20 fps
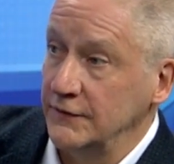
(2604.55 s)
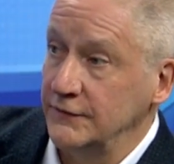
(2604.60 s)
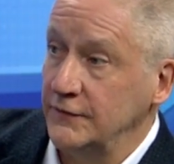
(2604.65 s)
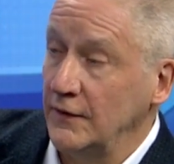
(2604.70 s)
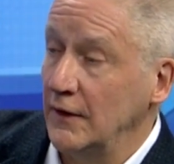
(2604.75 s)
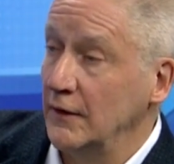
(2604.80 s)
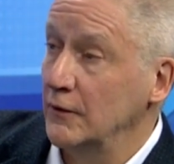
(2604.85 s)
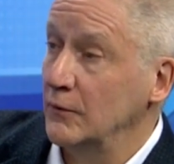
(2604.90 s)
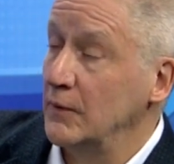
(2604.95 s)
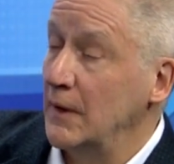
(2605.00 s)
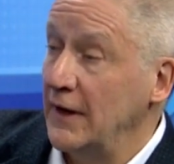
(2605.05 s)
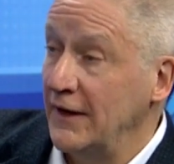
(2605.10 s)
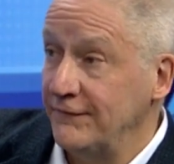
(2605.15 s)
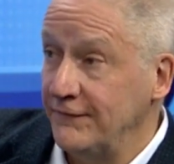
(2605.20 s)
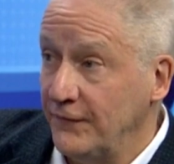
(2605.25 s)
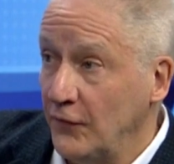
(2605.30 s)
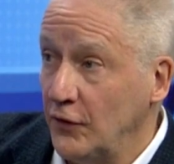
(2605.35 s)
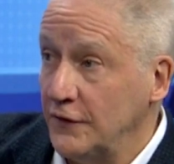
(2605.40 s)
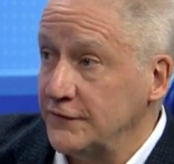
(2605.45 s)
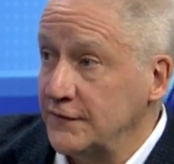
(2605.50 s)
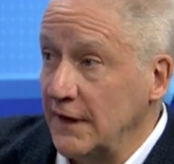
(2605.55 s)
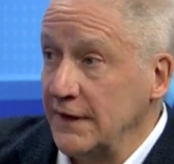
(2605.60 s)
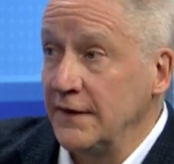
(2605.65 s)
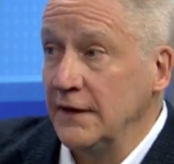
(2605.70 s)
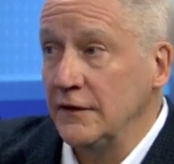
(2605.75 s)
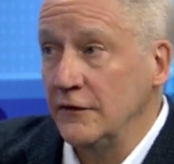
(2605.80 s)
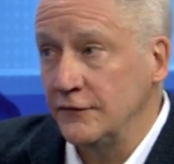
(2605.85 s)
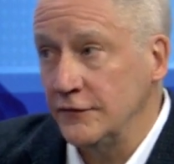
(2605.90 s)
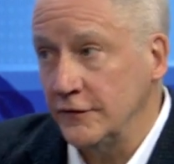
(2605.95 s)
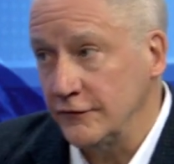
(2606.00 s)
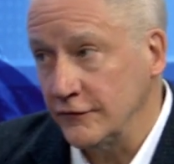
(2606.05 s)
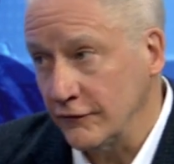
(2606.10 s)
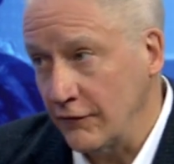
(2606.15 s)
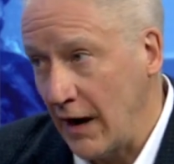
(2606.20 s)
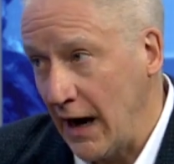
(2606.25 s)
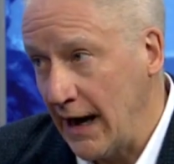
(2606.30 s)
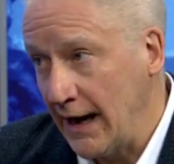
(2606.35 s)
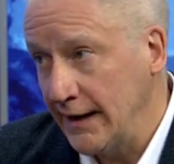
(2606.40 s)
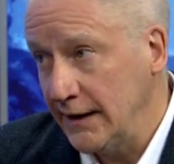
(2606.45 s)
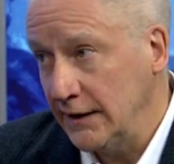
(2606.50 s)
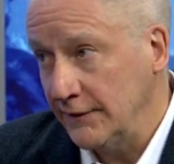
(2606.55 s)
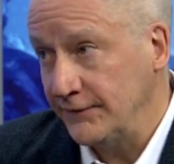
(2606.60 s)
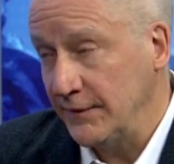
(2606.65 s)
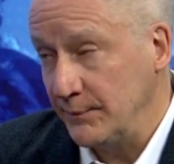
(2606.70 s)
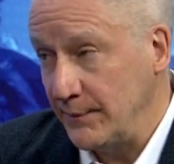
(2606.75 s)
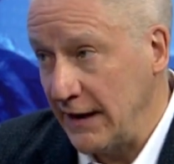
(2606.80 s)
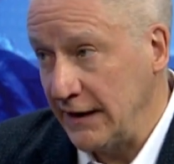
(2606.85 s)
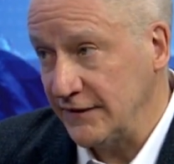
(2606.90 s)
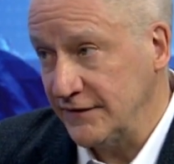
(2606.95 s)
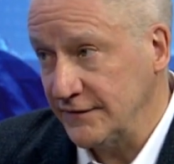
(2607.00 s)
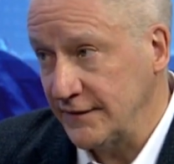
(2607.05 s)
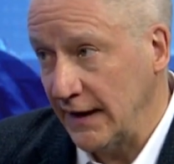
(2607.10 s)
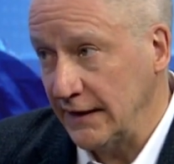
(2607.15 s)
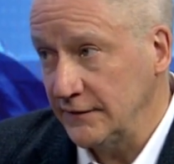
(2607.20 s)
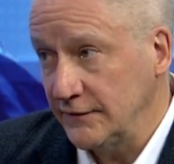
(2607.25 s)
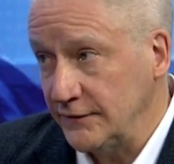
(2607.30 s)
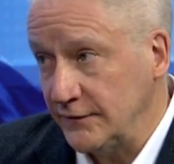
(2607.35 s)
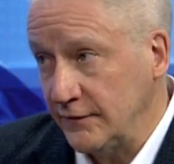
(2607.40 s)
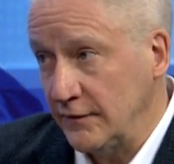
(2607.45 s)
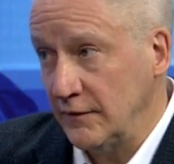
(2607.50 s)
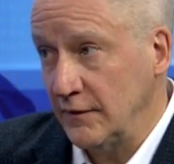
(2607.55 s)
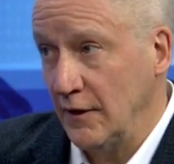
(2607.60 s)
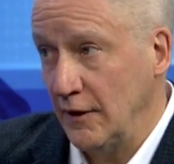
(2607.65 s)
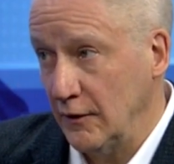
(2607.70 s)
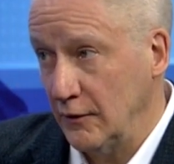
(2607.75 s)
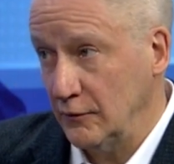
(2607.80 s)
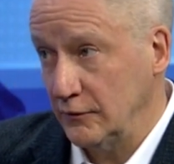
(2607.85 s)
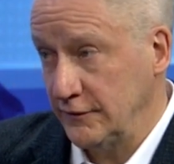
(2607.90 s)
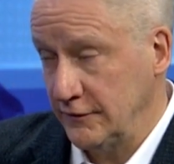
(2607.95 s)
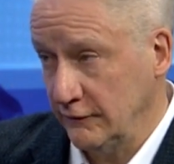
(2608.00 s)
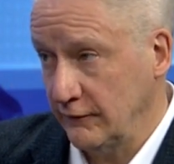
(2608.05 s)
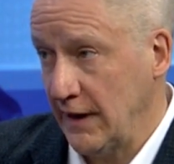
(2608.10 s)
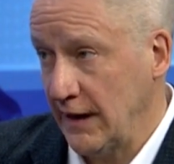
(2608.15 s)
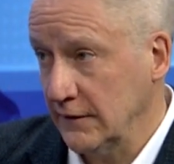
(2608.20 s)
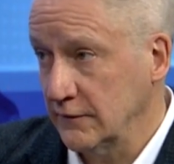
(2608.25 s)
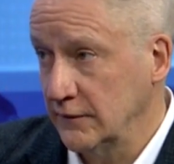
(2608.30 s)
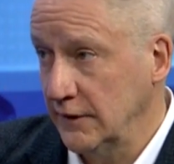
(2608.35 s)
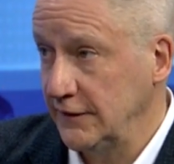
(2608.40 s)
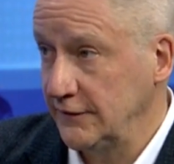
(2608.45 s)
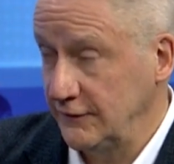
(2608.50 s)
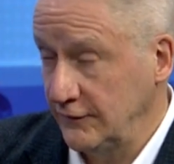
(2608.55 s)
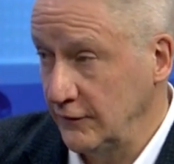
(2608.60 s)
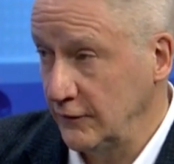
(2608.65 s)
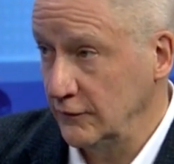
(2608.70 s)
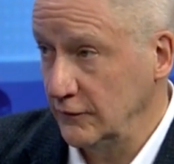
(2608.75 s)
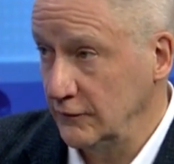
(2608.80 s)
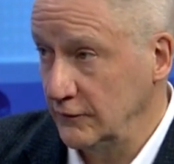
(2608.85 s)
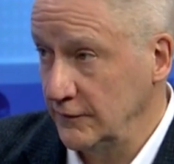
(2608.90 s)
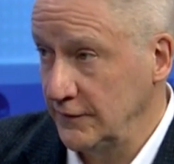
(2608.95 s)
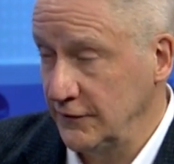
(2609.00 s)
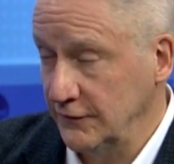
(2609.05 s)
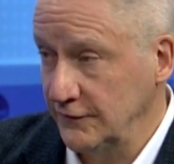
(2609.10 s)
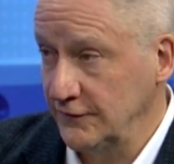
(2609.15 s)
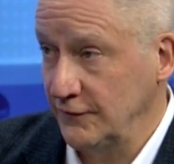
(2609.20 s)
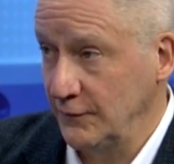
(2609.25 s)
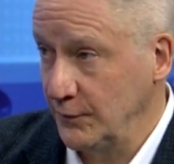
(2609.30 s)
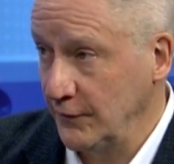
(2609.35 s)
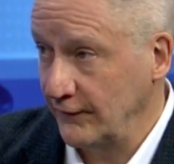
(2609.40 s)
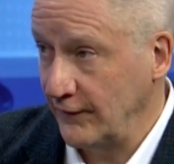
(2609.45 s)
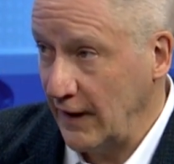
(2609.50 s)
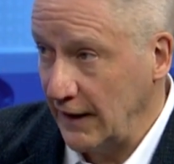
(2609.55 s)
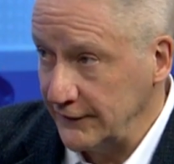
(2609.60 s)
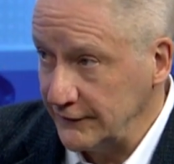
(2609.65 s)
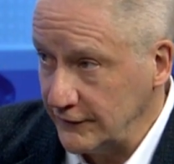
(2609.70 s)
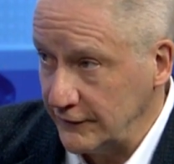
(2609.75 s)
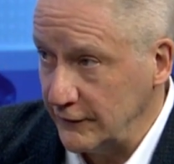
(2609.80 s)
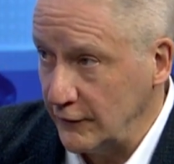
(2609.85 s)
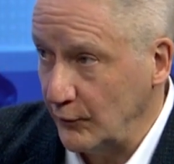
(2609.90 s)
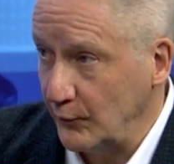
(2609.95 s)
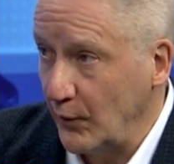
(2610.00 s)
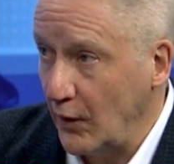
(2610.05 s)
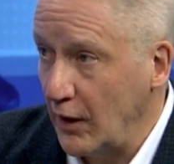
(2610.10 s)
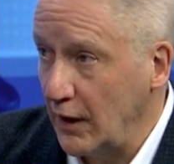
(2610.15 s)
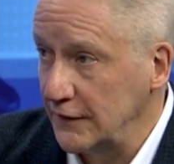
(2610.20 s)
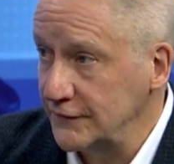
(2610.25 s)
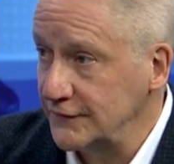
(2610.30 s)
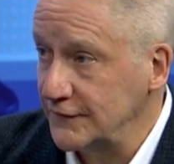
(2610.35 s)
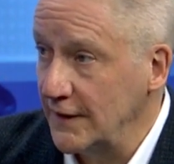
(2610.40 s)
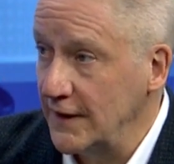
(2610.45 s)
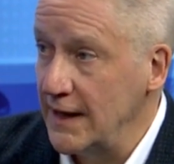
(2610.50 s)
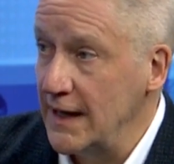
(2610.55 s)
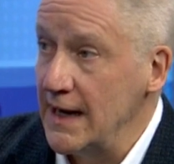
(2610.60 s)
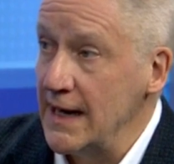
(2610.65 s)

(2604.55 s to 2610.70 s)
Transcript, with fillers: So at first, I think you should try, if it makes sense, to go directly to your supervisor, your boss.